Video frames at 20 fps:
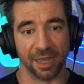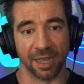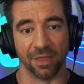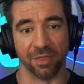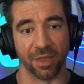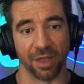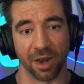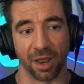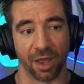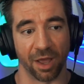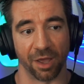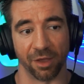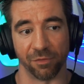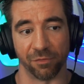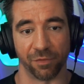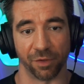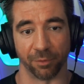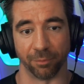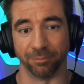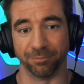and then I
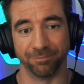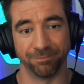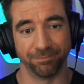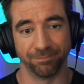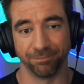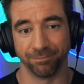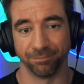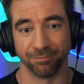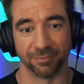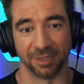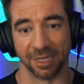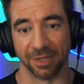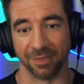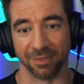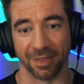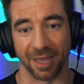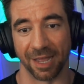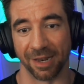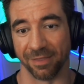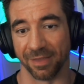film,
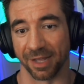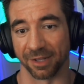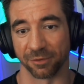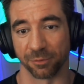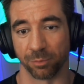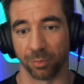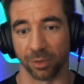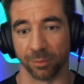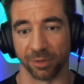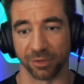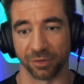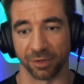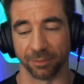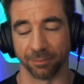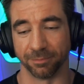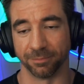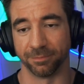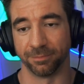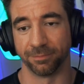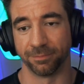and then that's pretty much
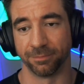it.